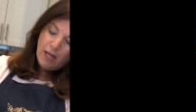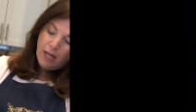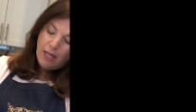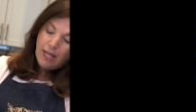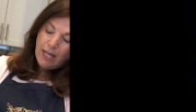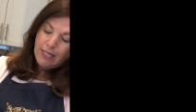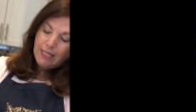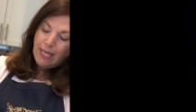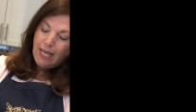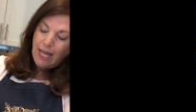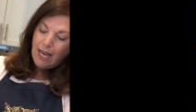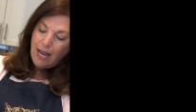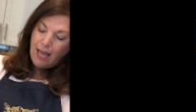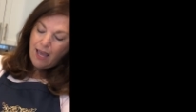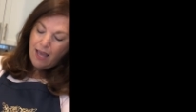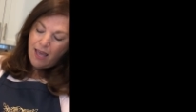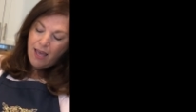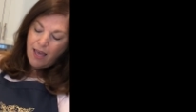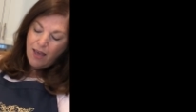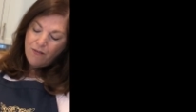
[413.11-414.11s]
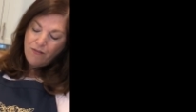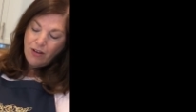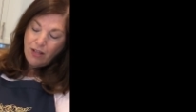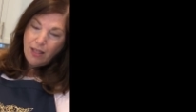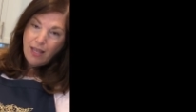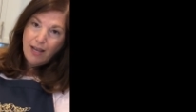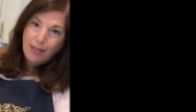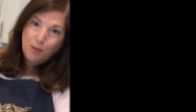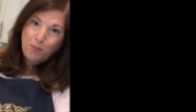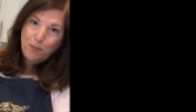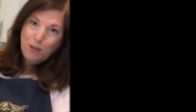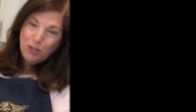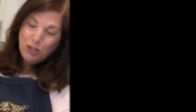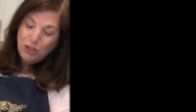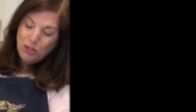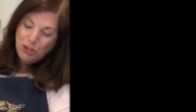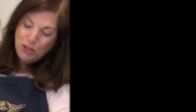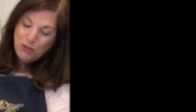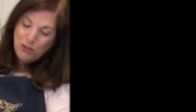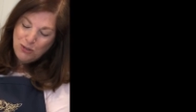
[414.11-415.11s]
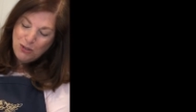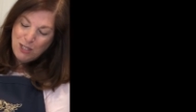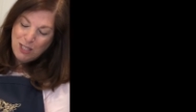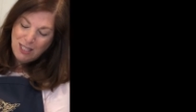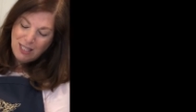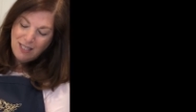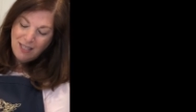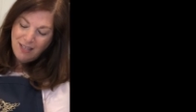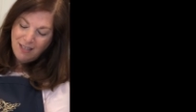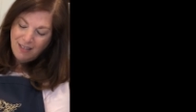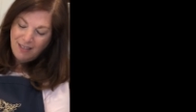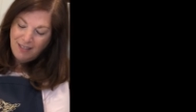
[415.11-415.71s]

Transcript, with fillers: I like to get every last bit of juice.